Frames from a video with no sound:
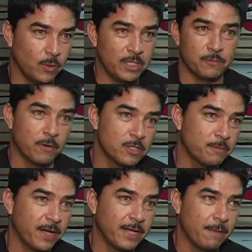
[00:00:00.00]
His first
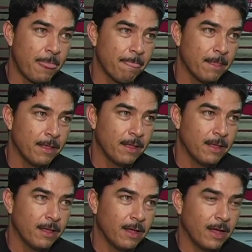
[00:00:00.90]
fight,
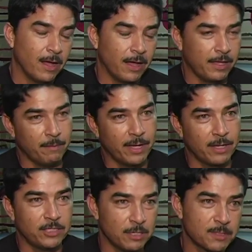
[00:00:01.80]
he met
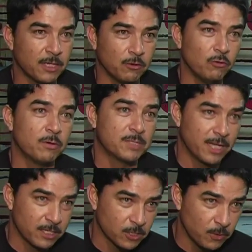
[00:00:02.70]
James Cantu from
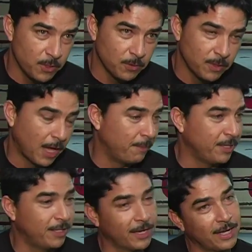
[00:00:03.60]
San Antonio. I
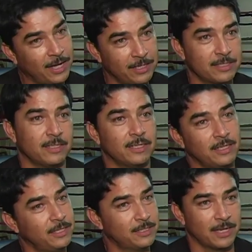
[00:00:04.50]
mean, that guy is
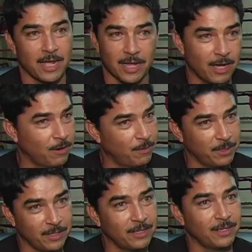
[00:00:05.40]
he's a knockout. I
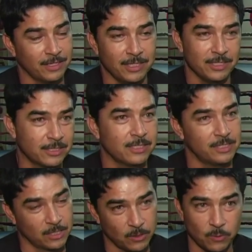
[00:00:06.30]
mean,
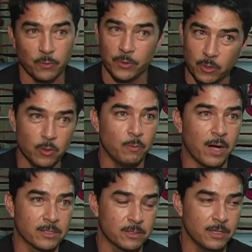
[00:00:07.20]
he's a real good
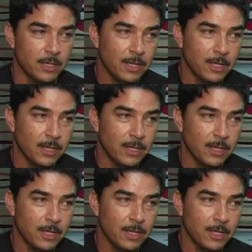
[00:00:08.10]
boxer.